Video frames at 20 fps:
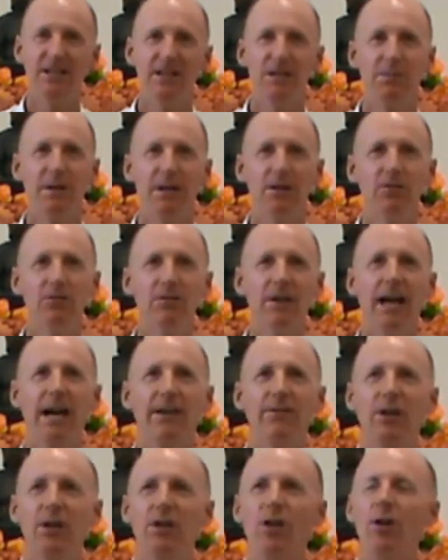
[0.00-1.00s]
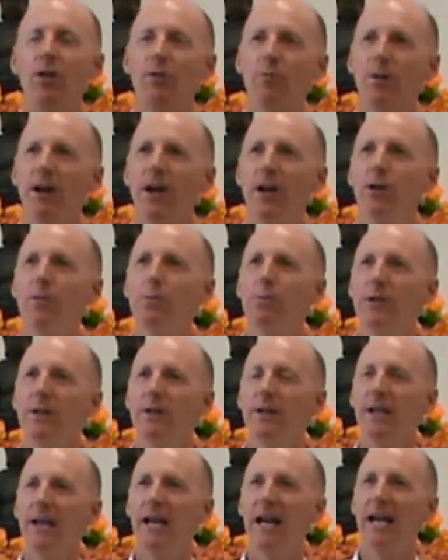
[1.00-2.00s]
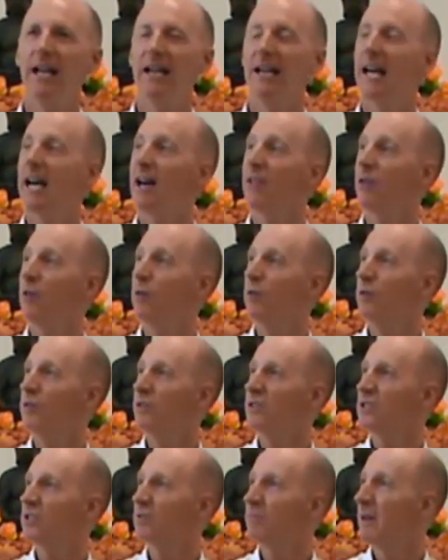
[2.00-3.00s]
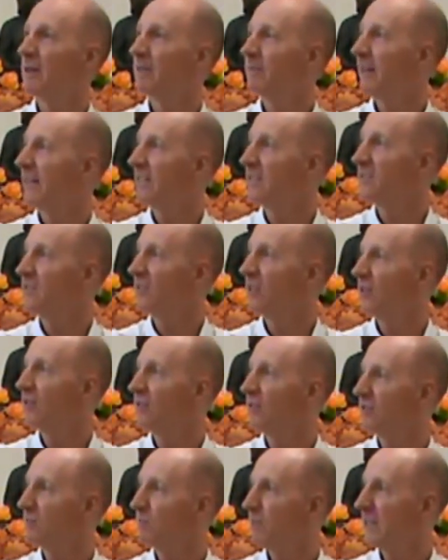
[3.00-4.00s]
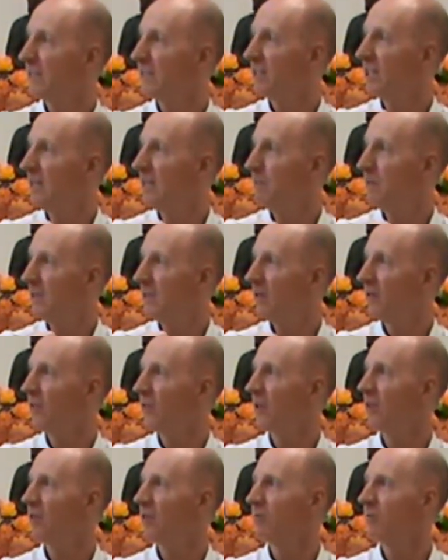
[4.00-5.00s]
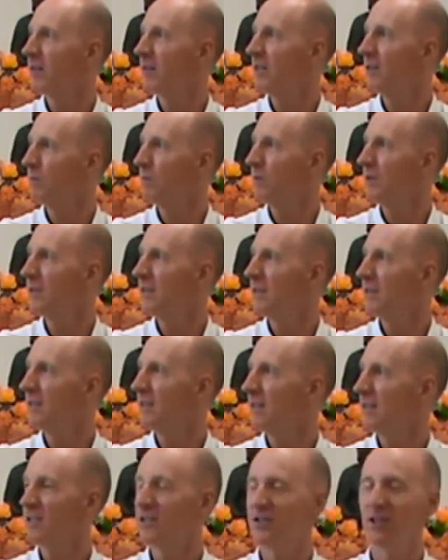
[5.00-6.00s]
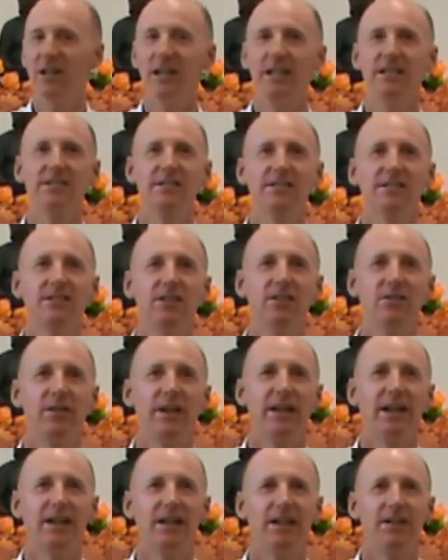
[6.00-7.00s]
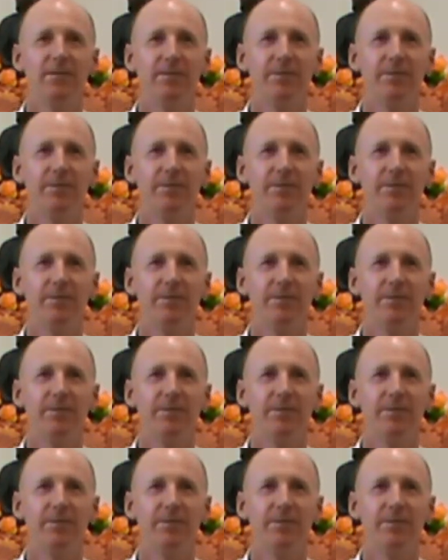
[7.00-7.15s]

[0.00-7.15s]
in the middle, have a long rope, and allow the horse to run around circles, but keep it on the long rope till it tires itself out.